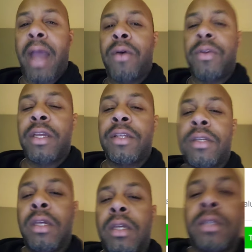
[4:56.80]
on this
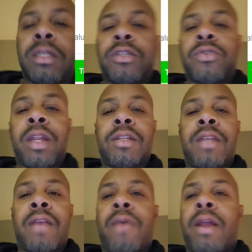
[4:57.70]
and see. It's trying to
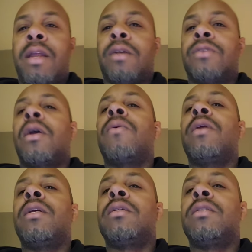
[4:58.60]
tank right now. It's
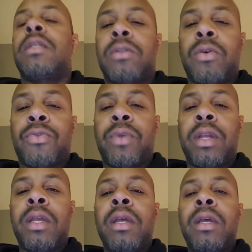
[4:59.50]
already
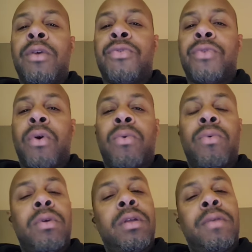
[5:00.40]
6:03, so
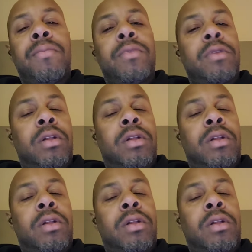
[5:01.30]
The